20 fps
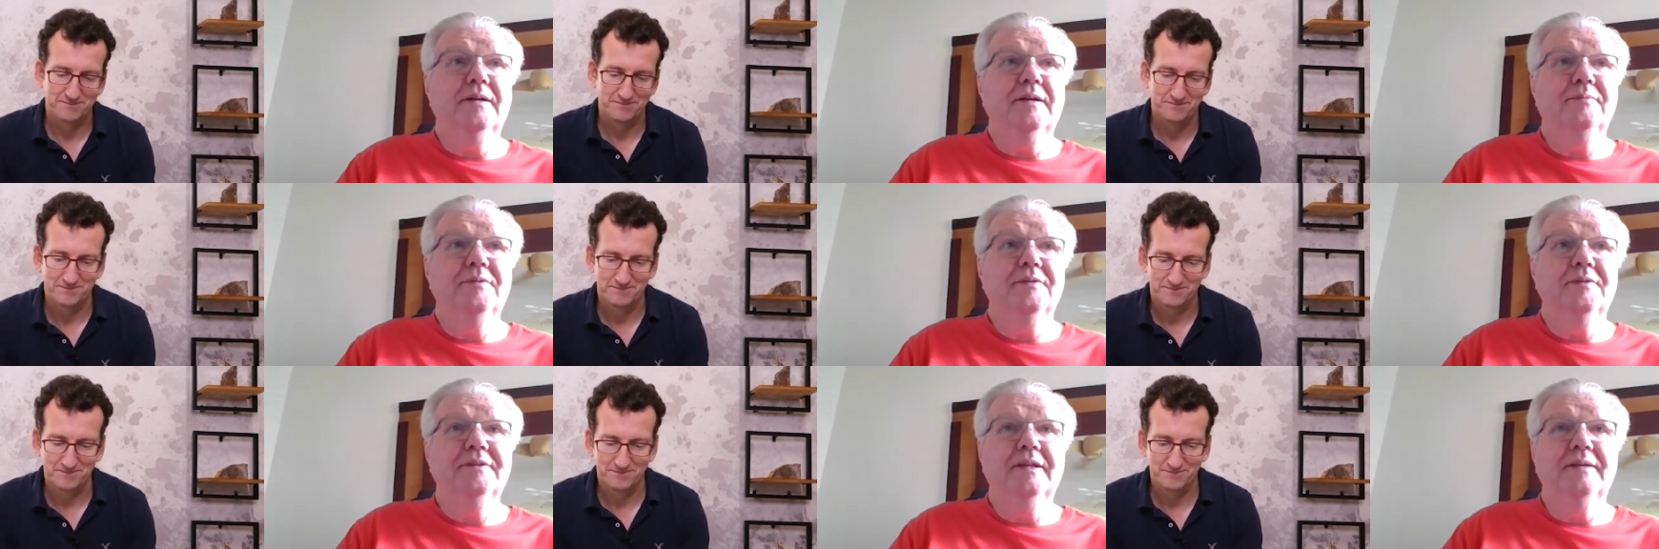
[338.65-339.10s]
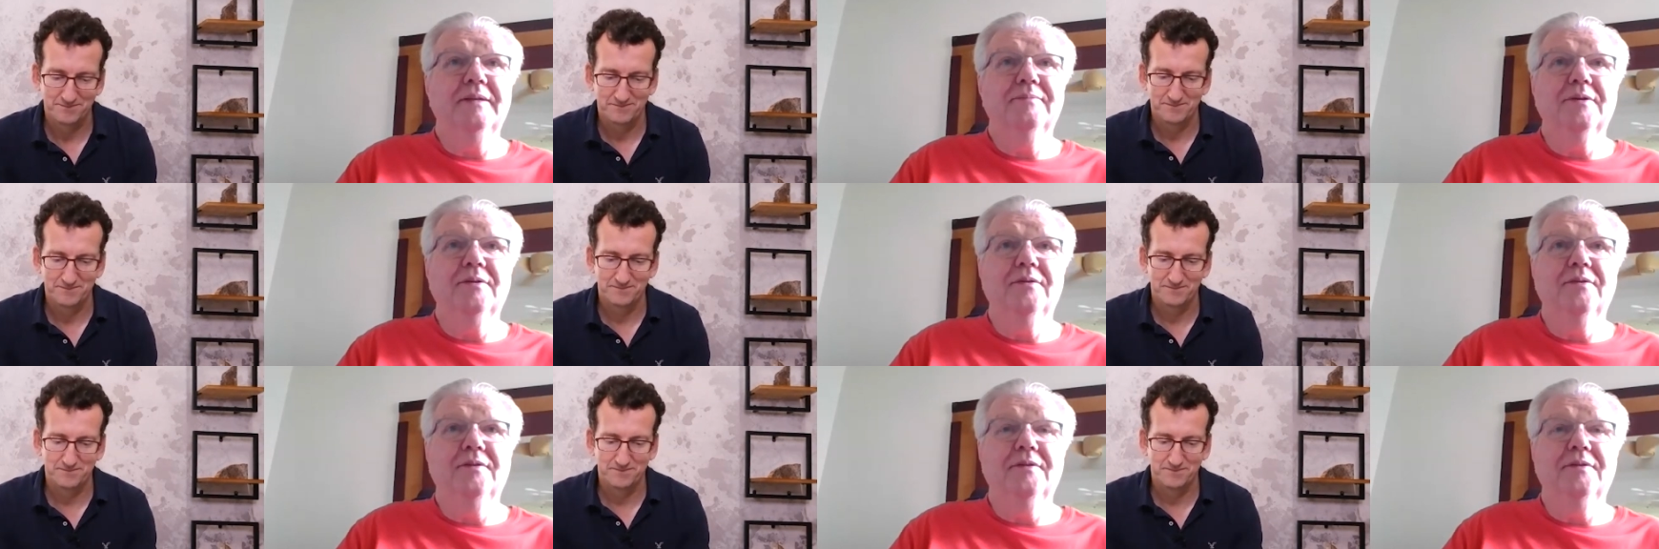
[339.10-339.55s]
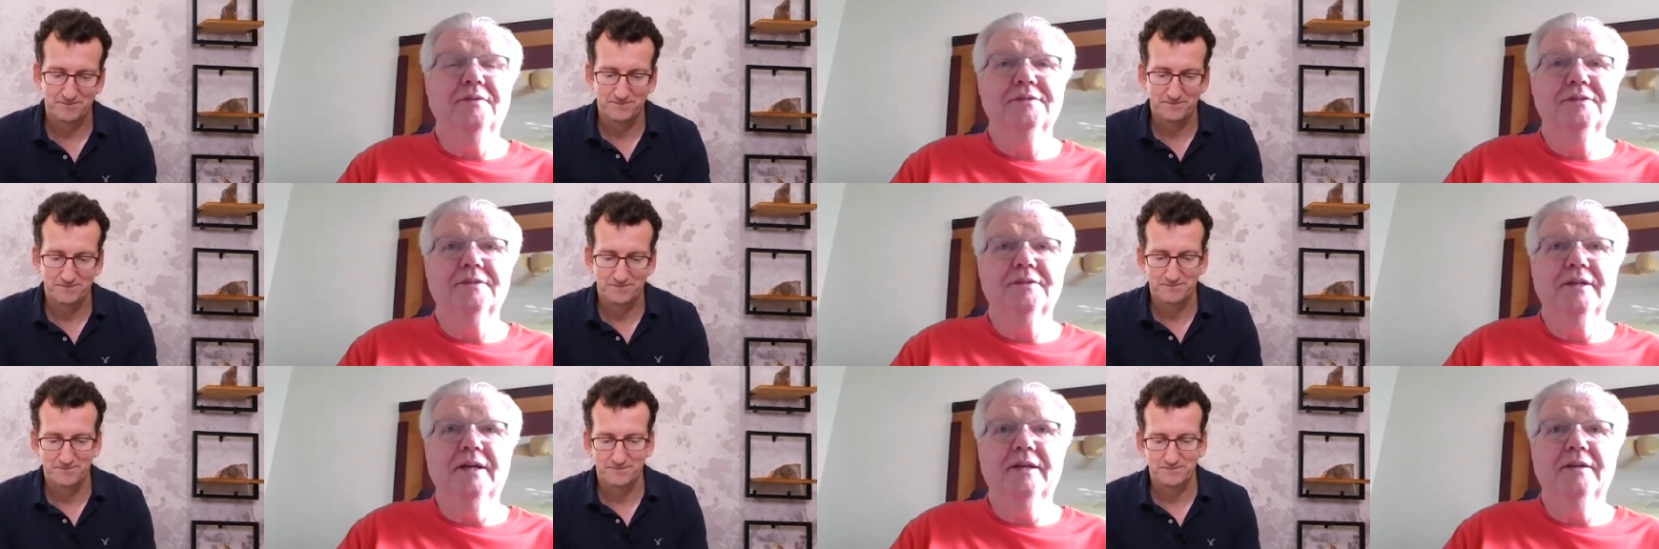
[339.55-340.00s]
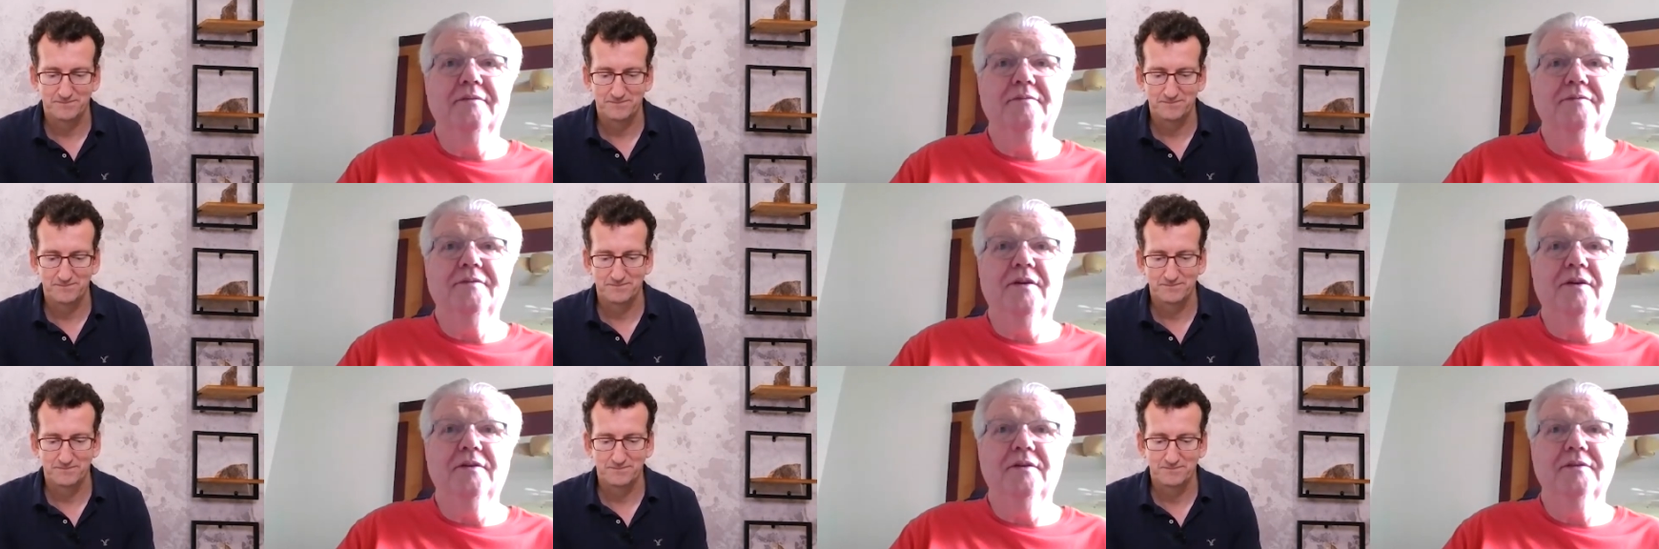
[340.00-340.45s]
Speaker 1: couple deeper holes and kind of
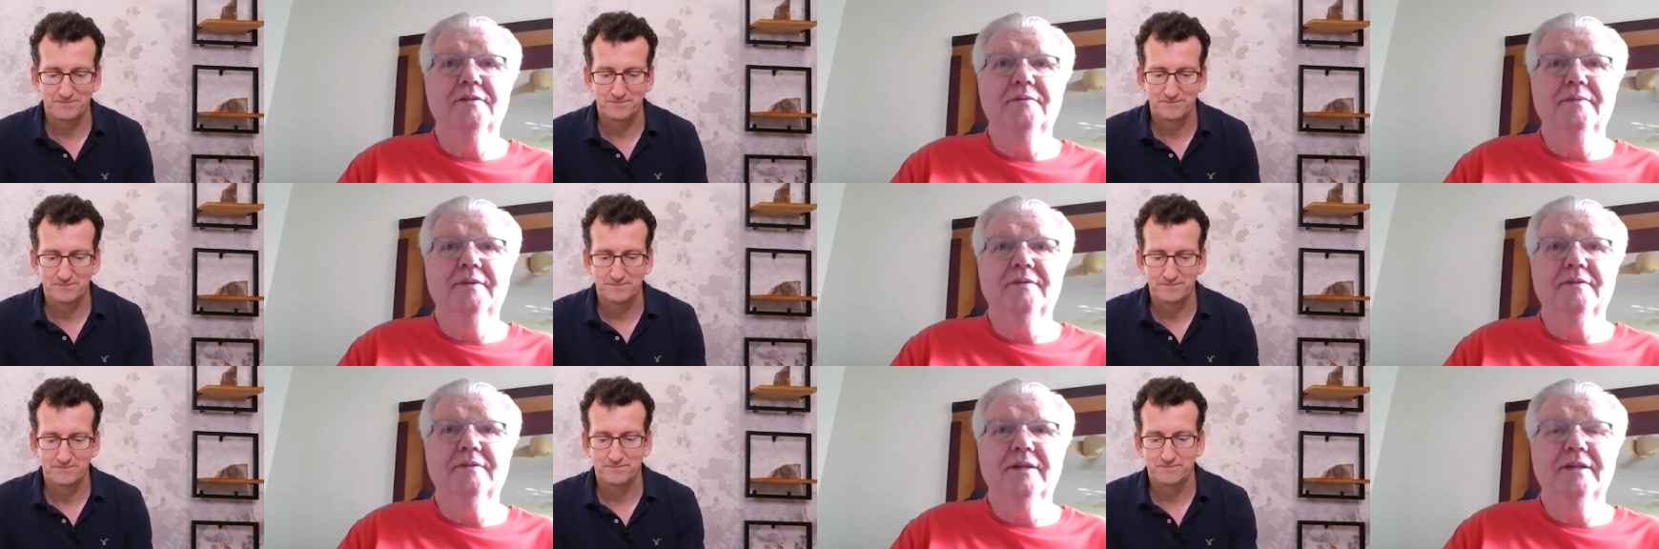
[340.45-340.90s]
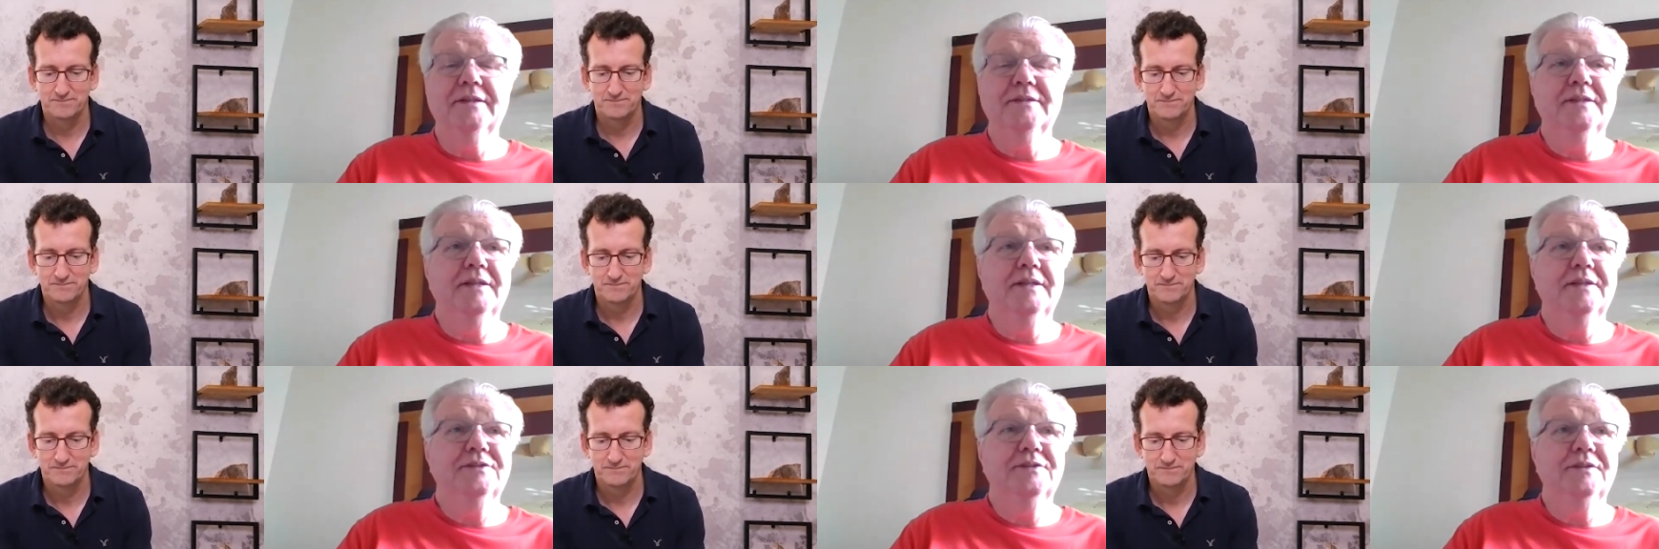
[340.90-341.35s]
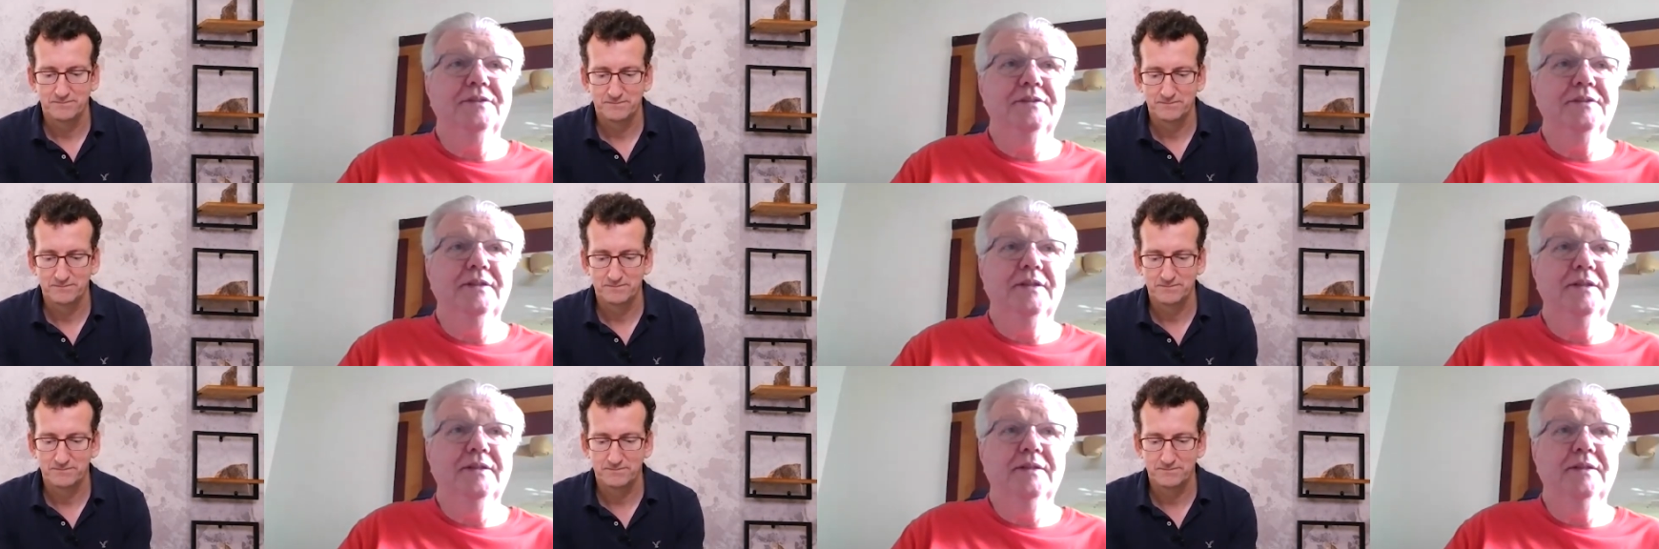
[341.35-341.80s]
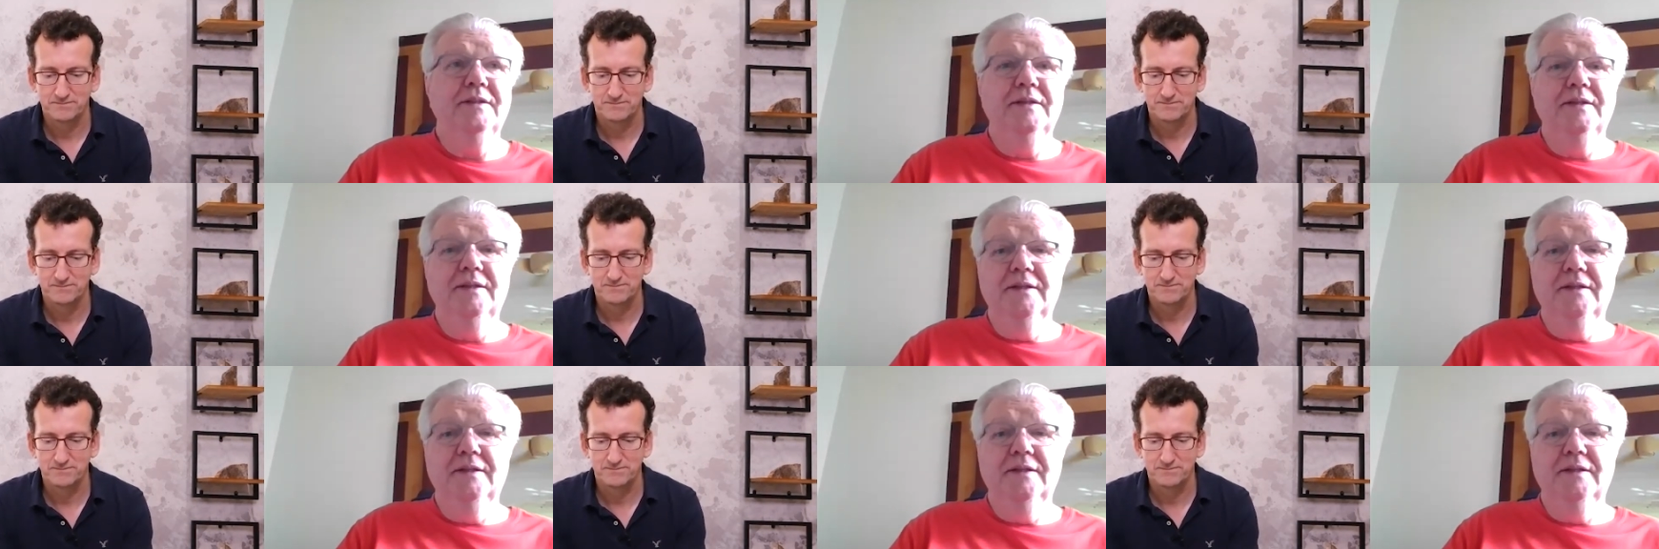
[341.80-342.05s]
follow the mineralization uh,